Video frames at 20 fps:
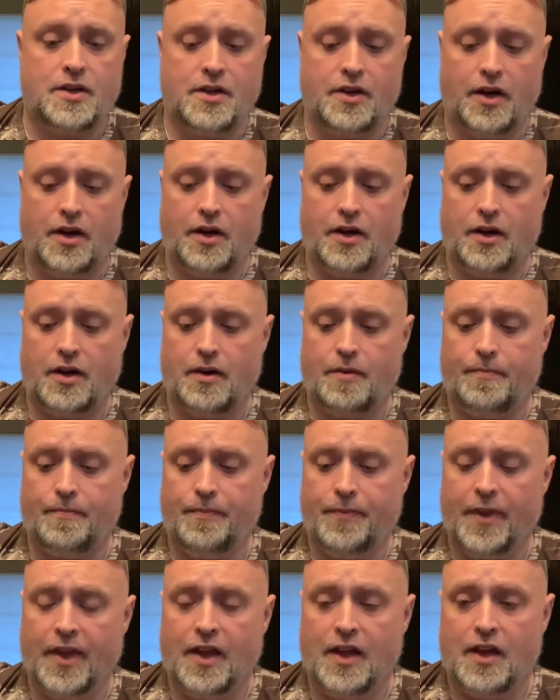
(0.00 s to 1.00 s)
and
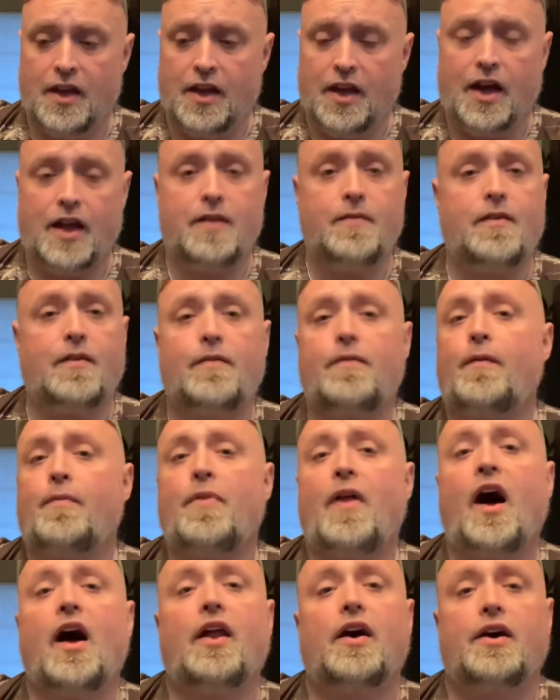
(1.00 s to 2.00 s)
even if I'm
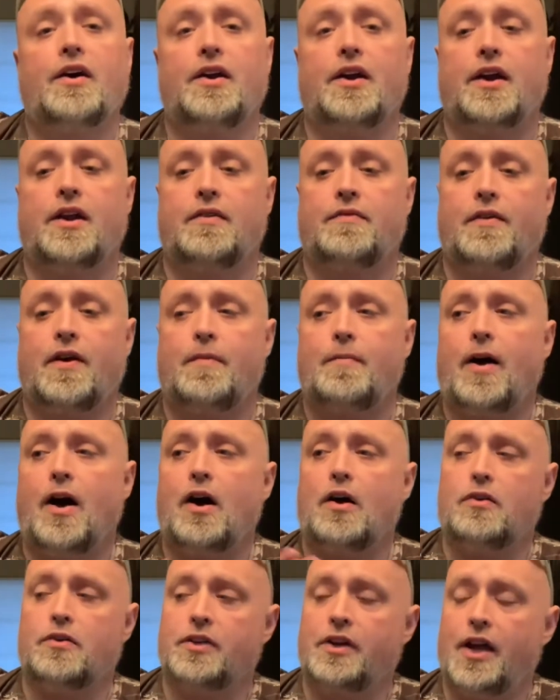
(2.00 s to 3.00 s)
not hunting, if I'm
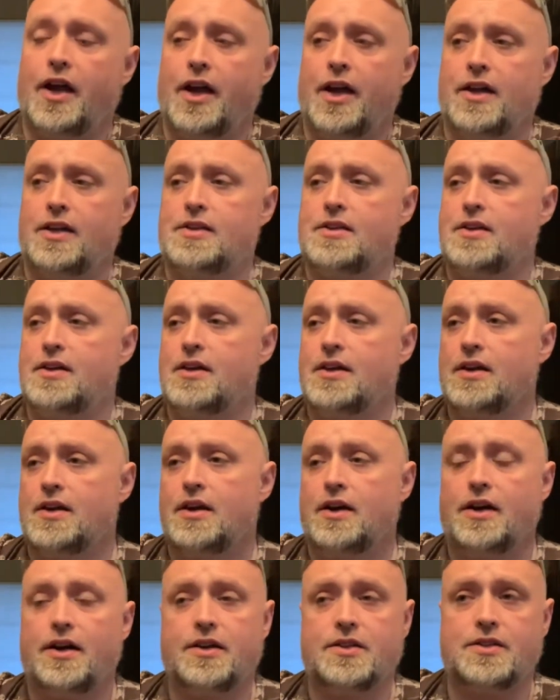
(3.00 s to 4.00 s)
out night
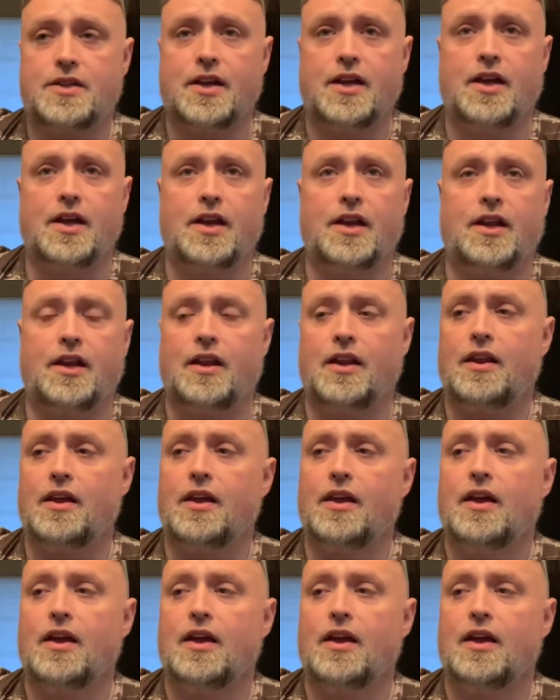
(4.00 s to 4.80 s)
hunting and